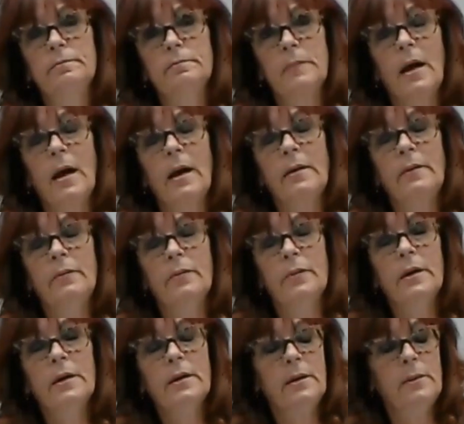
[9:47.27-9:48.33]
I
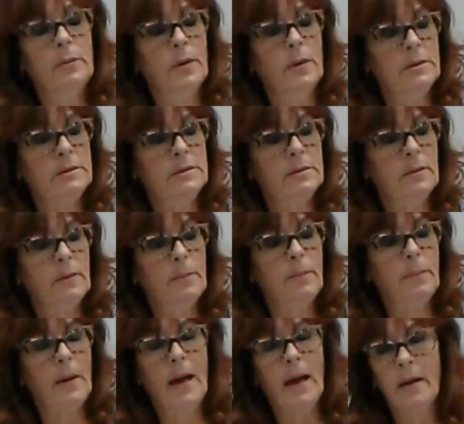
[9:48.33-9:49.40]
really was
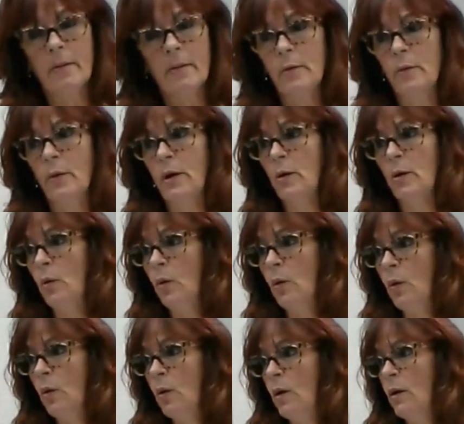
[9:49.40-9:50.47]
paranoid
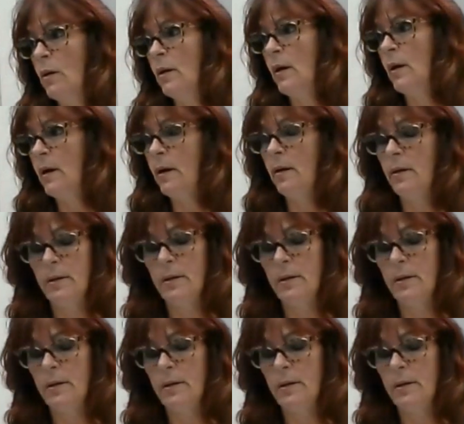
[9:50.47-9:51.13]
all the